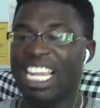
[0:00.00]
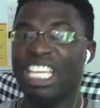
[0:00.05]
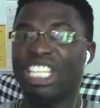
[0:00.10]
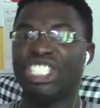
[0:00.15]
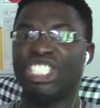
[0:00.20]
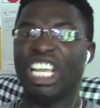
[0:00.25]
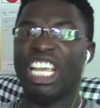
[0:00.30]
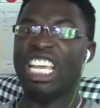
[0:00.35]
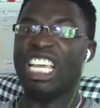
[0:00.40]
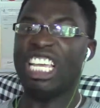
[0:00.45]

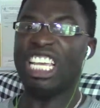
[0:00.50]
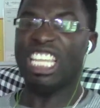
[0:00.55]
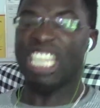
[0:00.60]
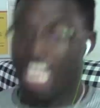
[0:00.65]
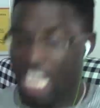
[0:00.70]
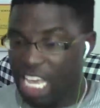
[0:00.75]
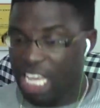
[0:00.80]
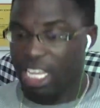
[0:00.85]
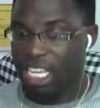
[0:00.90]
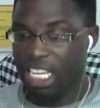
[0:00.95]
Jean
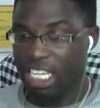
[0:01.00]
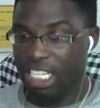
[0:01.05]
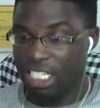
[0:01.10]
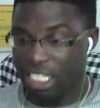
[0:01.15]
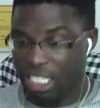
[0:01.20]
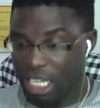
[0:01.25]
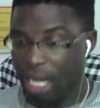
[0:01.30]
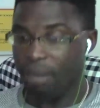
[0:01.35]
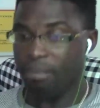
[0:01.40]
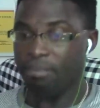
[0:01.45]
is
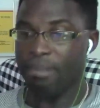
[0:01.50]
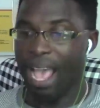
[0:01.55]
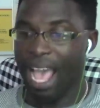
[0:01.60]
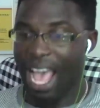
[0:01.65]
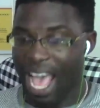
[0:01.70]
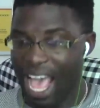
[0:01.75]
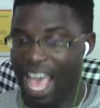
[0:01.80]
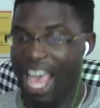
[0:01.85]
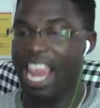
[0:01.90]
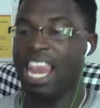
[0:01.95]
not
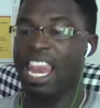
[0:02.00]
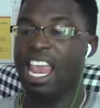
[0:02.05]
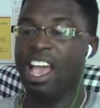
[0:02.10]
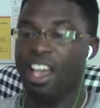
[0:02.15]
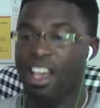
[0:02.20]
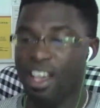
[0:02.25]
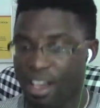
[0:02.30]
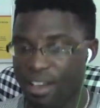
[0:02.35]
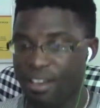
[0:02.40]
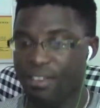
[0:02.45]
my
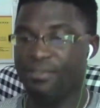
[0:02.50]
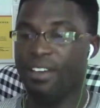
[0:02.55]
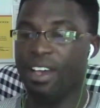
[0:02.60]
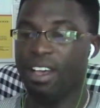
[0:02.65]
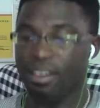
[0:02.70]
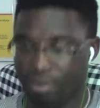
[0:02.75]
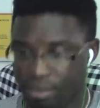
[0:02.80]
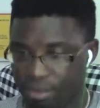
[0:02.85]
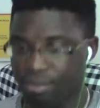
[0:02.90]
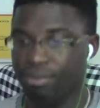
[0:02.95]
lover.
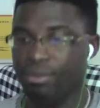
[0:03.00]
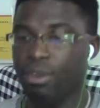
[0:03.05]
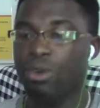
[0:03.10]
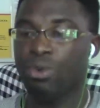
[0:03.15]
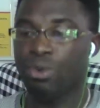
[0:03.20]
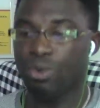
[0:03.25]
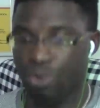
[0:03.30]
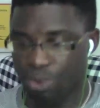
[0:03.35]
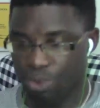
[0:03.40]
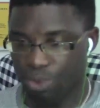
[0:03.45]

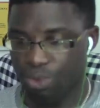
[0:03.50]
Ooh.